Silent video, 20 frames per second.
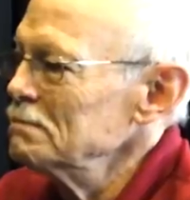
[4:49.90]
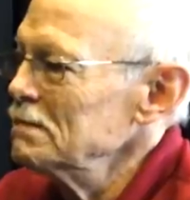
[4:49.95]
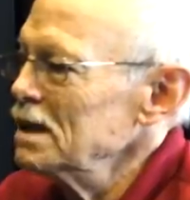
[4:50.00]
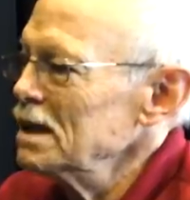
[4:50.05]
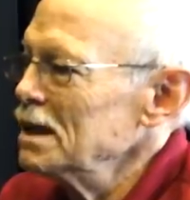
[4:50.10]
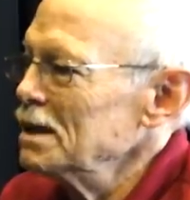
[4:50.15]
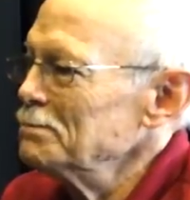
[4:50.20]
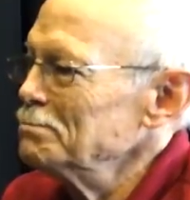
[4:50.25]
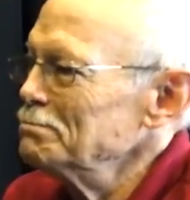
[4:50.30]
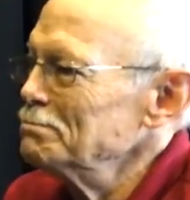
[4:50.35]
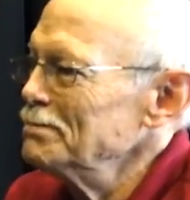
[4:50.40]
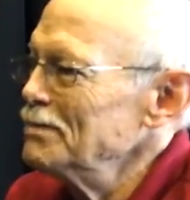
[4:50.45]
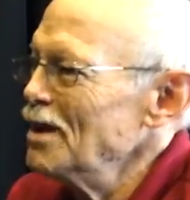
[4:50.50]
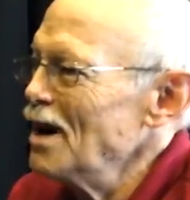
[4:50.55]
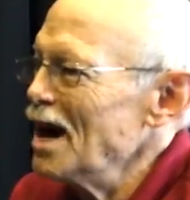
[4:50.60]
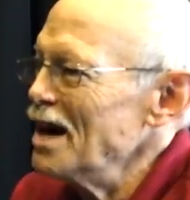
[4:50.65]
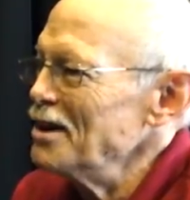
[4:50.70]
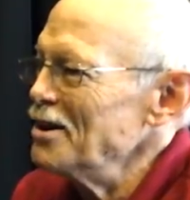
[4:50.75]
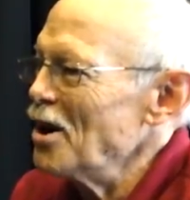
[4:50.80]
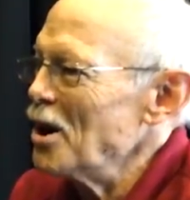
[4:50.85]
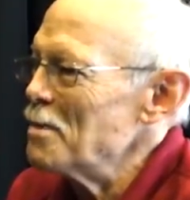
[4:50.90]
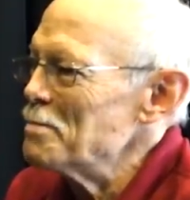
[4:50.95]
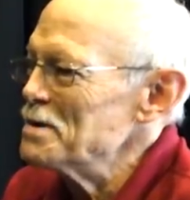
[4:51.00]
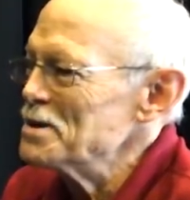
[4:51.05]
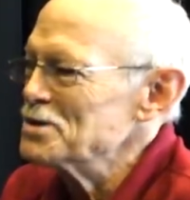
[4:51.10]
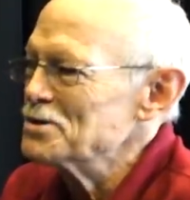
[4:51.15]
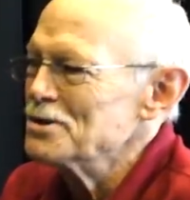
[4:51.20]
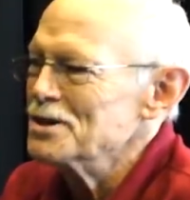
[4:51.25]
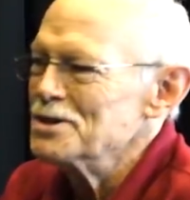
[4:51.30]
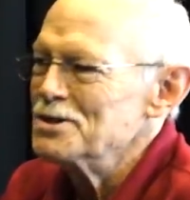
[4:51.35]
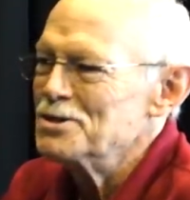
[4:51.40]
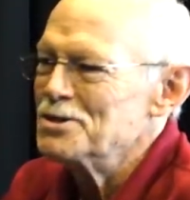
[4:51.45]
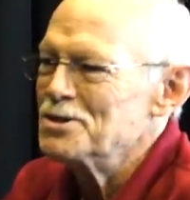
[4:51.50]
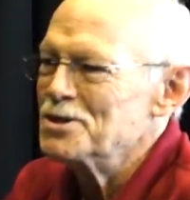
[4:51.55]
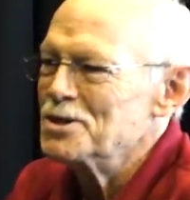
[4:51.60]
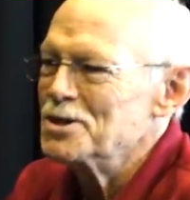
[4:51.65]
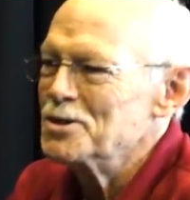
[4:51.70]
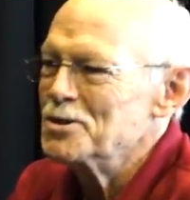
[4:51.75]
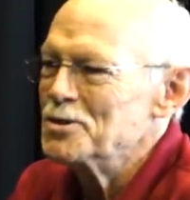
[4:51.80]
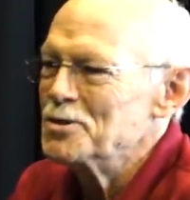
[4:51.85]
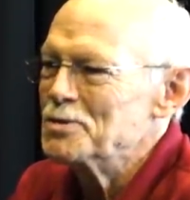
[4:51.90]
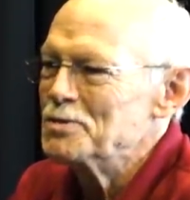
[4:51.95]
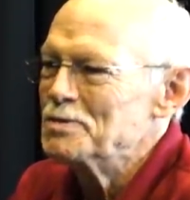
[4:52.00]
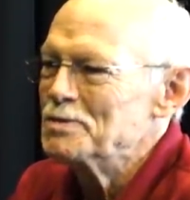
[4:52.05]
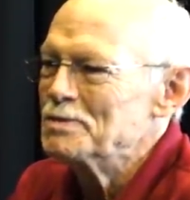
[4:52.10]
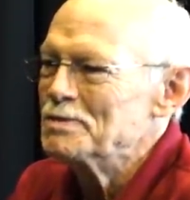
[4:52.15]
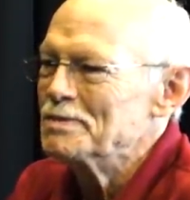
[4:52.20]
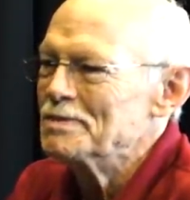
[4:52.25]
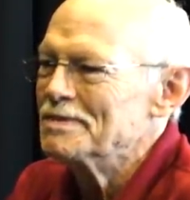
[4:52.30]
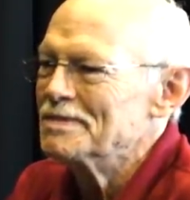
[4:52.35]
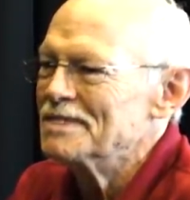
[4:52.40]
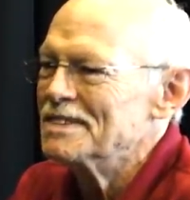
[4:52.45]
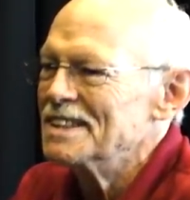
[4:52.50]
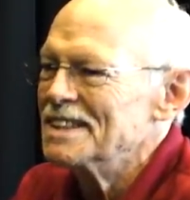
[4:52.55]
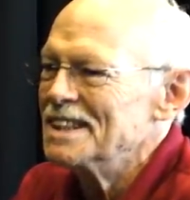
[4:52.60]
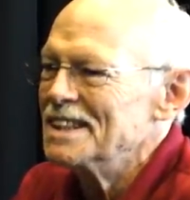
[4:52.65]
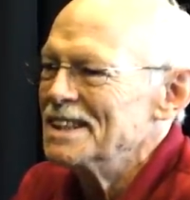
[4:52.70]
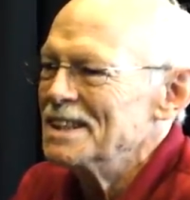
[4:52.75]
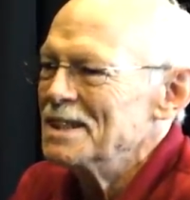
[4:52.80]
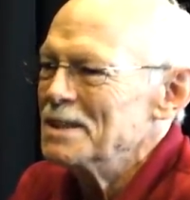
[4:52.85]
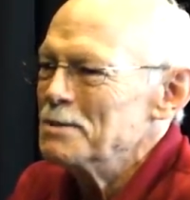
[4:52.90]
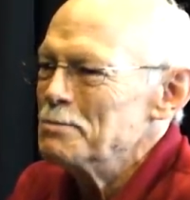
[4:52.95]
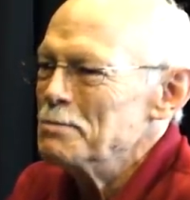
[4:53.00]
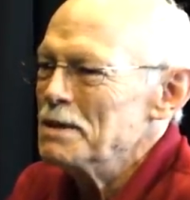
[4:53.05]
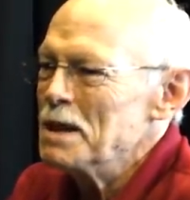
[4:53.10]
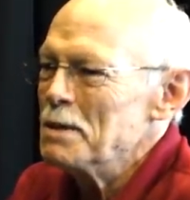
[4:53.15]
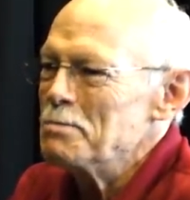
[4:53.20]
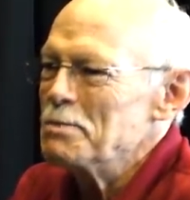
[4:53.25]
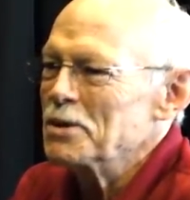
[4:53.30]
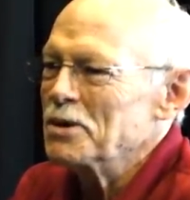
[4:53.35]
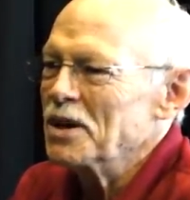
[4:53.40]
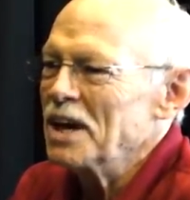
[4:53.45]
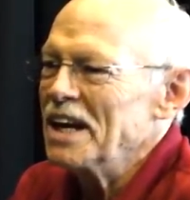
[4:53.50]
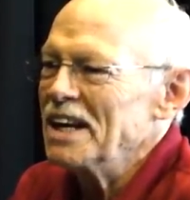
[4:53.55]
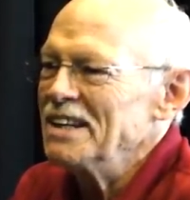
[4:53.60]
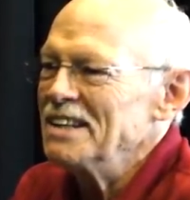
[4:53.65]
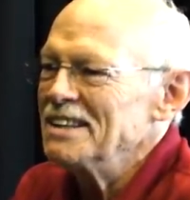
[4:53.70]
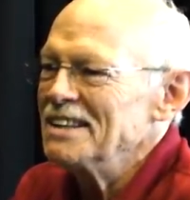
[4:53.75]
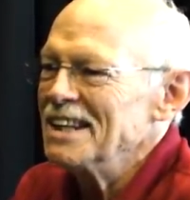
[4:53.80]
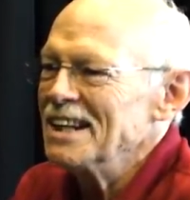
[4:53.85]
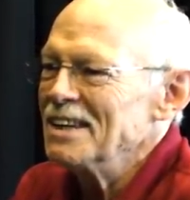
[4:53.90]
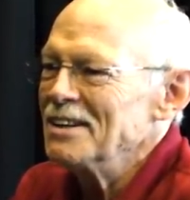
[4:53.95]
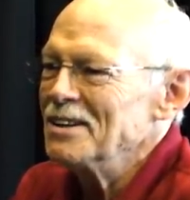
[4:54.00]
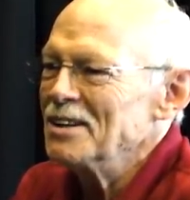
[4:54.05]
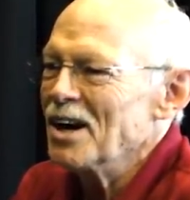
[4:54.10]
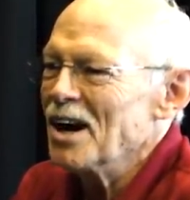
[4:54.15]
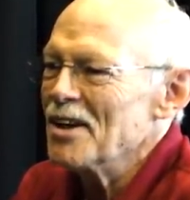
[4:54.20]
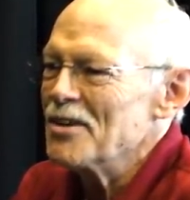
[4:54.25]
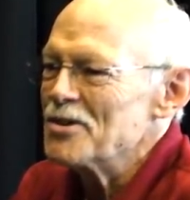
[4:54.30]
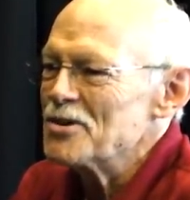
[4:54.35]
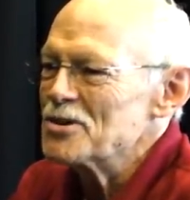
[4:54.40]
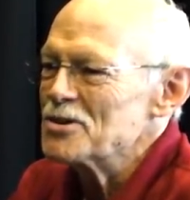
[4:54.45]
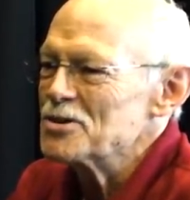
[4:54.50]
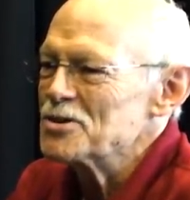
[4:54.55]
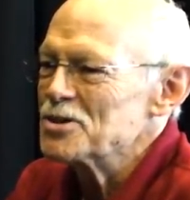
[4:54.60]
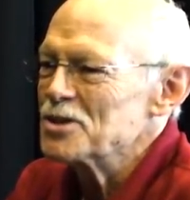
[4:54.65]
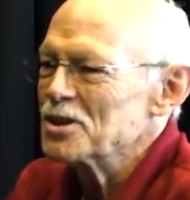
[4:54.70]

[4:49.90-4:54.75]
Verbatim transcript: um, not our business to manipulate in others.